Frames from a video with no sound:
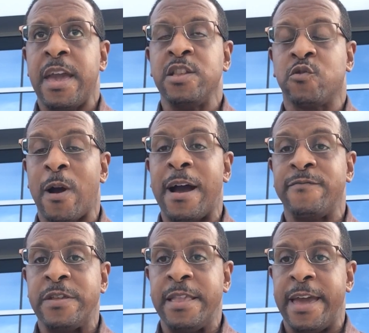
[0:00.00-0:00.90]
and
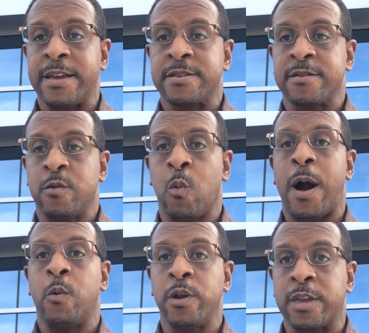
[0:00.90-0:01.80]
drive the next
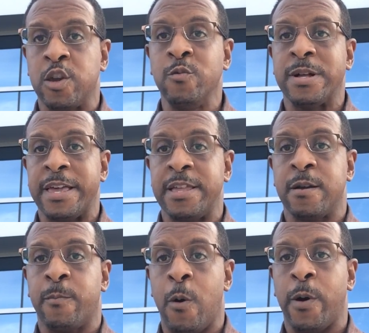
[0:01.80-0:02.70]
while we're
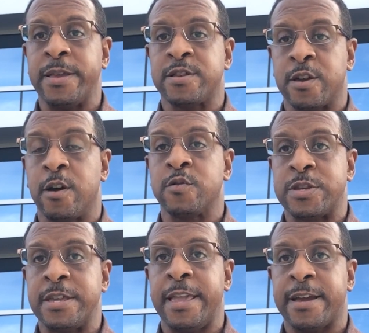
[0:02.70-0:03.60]
accumulating points to go
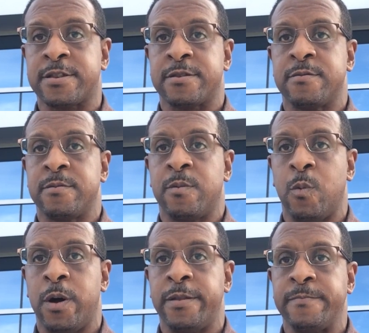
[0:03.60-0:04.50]
to the next
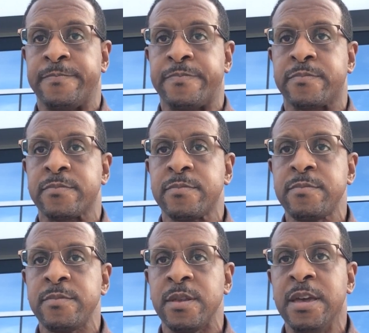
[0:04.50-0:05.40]
one.
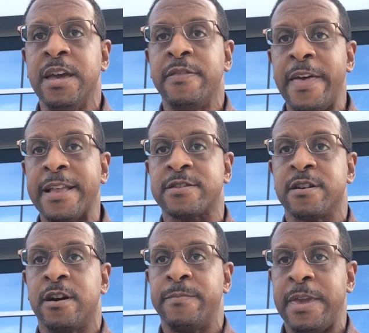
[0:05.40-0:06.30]
That's
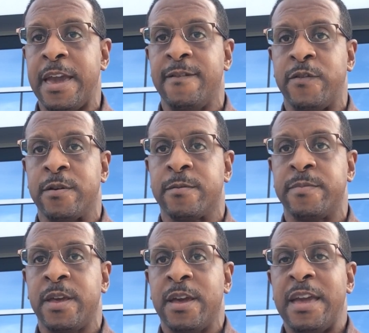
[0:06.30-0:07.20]
a behavior.
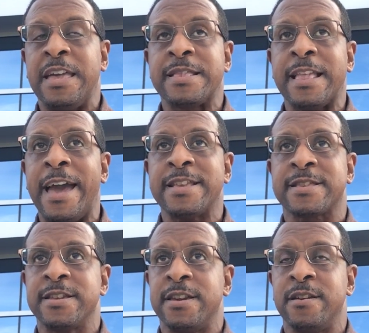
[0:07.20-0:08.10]
And
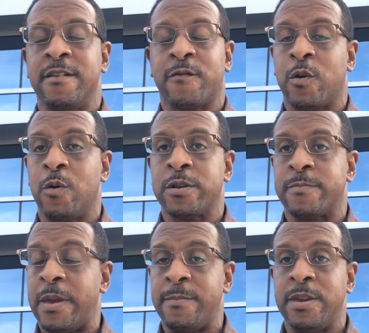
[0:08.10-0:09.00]
lastly, of
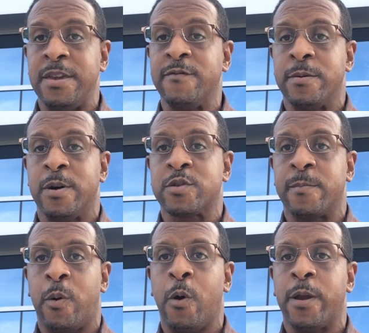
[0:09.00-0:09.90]
course, maybe even the
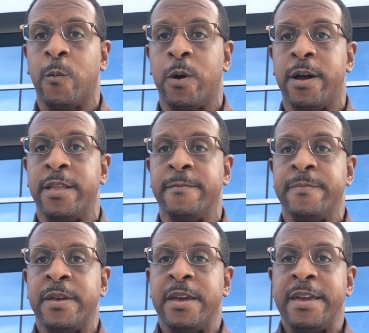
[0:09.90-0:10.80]
most important one
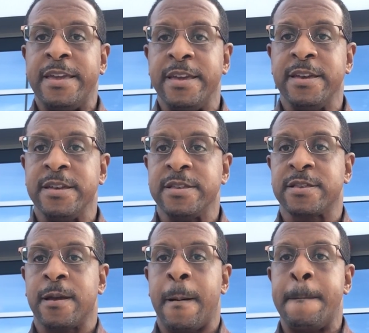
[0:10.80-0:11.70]

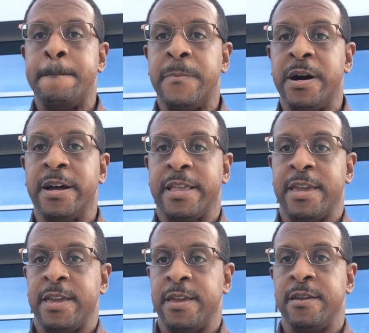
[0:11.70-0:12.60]
is
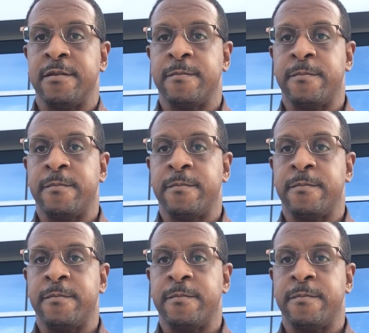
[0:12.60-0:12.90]
money.